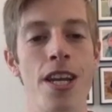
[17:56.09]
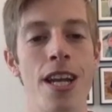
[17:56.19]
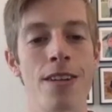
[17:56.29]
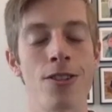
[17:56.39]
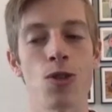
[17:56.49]
And
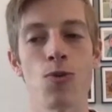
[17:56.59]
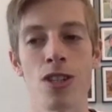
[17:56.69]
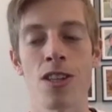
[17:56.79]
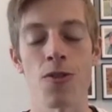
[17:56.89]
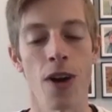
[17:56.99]
I just
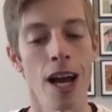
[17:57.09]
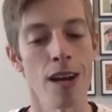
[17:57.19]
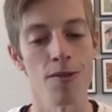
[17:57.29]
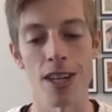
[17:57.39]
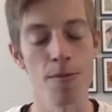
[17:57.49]
really
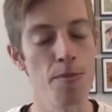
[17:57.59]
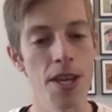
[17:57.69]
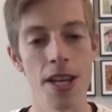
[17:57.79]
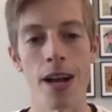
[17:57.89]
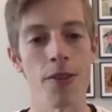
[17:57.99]
thrived on
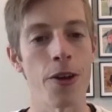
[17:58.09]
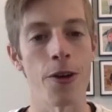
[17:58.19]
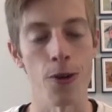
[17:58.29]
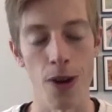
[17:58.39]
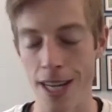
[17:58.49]
being out
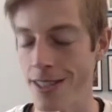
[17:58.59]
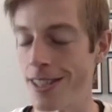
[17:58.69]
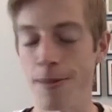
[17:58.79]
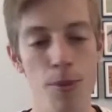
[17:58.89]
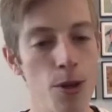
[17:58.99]
there
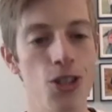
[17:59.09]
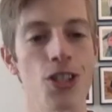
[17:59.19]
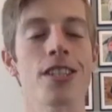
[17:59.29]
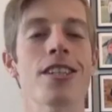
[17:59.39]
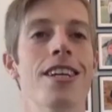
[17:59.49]
grinding,
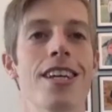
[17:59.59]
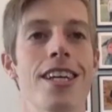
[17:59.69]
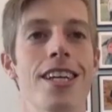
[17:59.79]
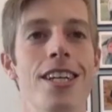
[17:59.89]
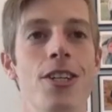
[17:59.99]
pushing,
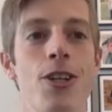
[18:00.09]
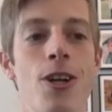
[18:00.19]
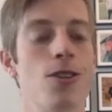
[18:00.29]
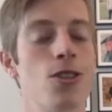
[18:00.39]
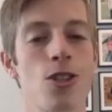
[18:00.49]
you
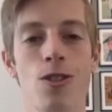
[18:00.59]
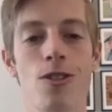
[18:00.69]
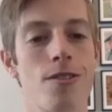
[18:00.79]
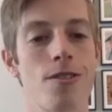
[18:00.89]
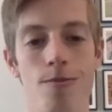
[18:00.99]
know,
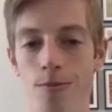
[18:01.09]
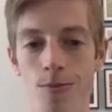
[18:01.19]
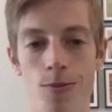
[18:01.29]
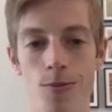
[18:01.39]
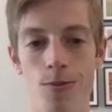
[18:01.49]
just
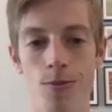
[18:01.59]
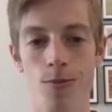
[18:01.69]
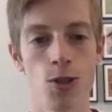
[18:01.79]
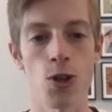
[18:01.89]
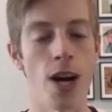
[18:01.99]

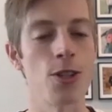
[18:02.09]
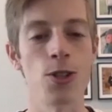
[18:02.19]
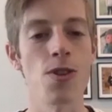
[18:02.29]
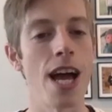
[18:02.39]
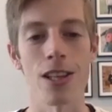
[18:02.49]
trying to do
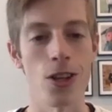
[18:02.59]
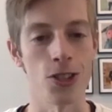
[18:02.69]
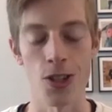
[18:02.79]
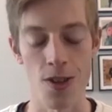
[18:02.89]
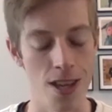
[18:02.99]
that
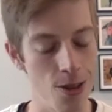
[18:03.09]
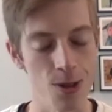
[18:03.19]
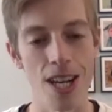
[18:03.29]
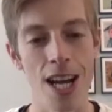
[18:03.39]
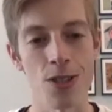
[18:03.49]
longer than those
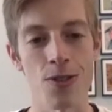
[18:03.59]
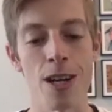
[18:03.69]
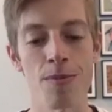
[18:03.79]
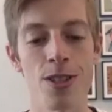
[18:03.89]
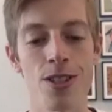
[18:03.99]
guys
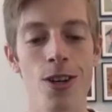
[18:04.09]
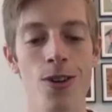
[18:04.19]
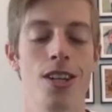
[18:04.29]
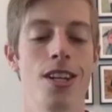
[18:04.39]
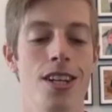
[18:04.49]
around me. So,
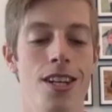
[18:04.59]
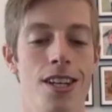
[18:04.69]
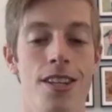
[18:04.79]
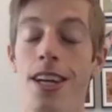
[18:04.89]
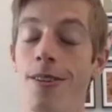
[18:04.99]

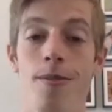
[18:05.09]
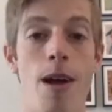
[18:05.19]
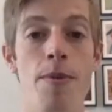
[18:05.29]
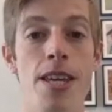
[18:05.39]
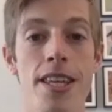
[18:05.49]
yeah,
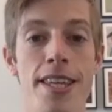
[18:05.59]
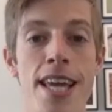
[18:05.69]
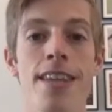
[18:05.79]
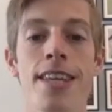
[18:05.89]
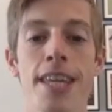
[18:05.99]
I mean,
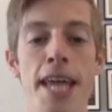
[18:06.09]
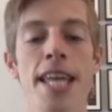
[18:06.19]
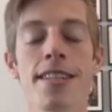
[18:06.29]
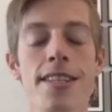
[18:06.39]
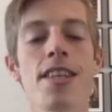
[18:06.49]

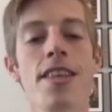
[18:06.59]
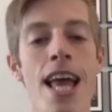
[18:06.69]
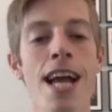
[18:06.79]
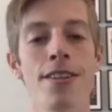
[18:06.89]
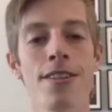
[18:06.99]
getting to
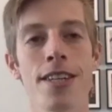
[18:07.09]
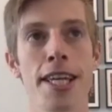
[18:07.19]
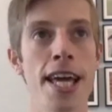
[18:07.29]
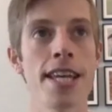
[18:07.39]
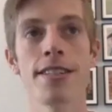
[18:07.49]

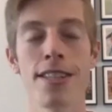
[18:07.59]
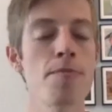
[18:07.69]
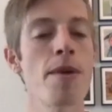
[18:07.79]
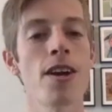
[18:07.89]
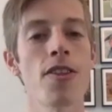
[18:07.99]

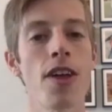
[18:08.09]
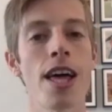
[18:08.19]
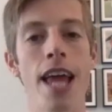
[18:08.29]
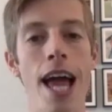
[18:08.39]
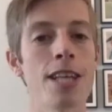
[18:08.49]
the
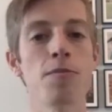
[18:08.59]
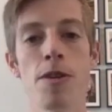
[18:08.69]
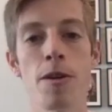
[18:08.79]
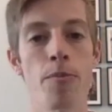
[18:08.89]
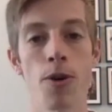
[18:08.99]
marathon has
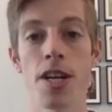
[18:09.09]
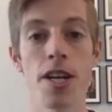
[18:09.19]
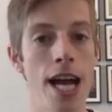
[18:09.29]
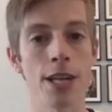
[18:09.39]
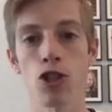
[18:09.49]
been a pretty
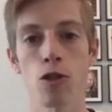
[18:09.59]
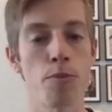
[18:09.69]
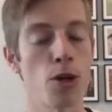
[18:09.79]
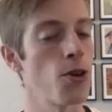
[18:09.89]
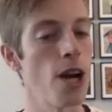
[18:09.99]
natural
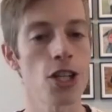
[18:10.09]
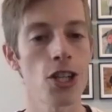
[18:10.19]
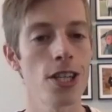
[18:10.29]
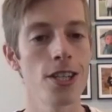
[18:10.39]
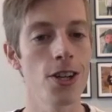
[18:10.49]

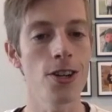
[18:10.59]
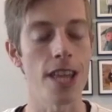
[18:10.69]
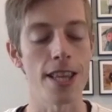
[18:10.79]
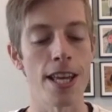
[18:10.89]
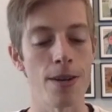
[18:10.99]
progression, you know,
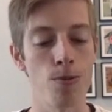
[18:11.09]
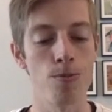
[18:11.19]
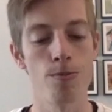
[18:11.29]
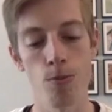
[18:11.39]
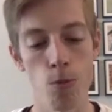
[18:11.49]
like,
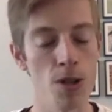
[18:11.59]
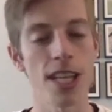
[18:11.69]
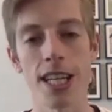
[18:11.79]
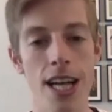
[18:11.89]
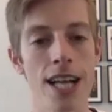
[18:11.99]
once
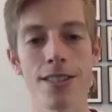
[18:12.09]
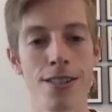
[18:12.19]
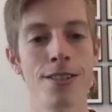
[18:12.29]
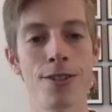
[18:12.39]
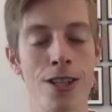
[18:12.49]
I got
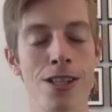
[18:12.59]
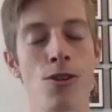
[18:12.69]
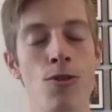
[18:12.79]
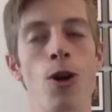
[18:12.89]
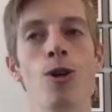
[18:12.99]
to the
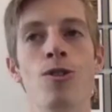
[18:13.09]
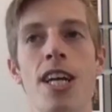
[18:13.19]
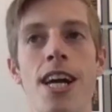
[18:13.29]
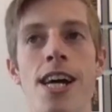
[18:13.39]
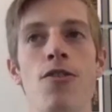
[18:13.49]
roads, I
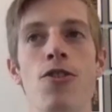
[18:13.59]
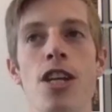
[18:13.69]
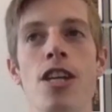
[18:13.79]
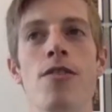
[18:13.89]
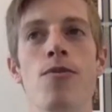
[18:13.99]
kind of
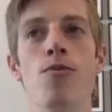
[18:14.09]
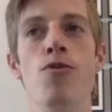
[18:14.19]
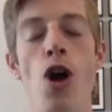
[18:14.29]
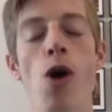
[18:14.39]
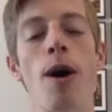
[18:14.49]
did
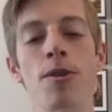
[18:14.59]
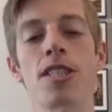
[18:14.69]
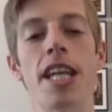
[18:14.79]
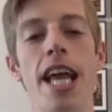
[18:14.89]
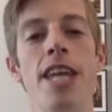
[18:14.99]
know I was
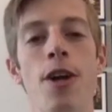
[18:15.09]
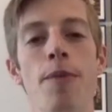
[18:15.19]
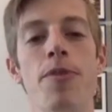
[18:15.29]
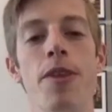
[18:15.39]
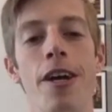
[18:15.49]
going to end
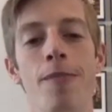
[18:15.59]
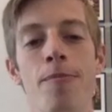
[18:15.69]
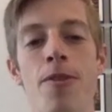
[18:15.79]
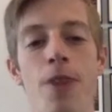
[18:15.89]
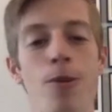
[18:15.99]
up there,
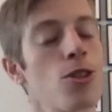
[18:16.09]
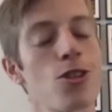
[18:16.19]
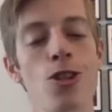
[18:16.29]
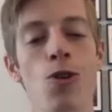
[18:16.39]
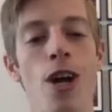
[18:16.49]
but there was
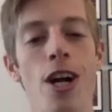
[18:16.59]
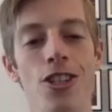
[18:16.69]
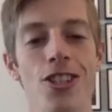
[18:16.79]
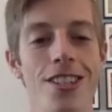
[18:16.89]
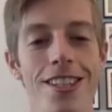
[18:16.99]
no
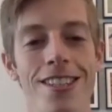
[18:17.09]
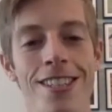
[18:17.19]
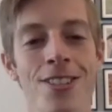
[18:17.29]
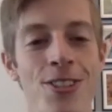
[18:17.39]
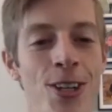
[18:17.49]
rush.
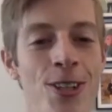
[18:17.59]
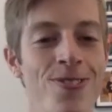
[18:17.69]
That's all.